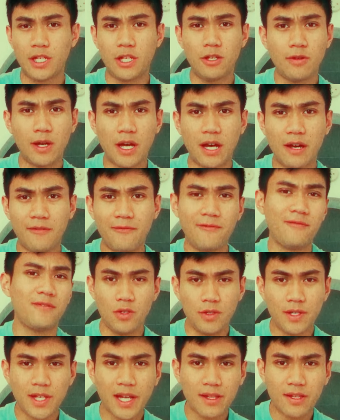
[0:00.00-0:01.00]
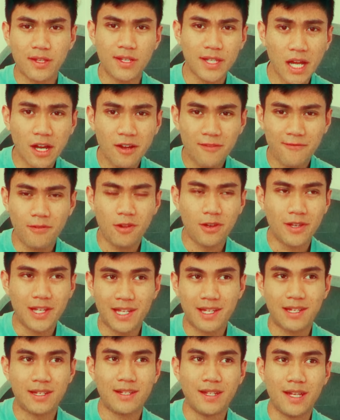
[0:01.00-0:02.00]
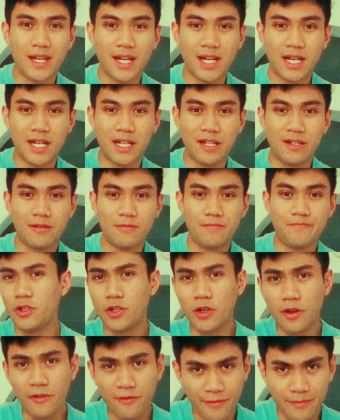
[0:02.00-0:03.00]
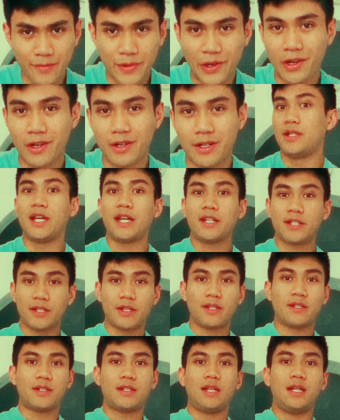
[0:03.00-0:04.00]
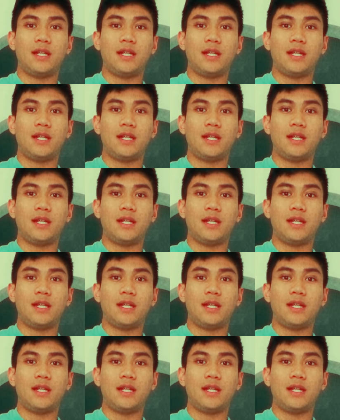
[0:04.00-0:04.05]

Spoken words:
you have, use that to start off vlogging and you go from there. Next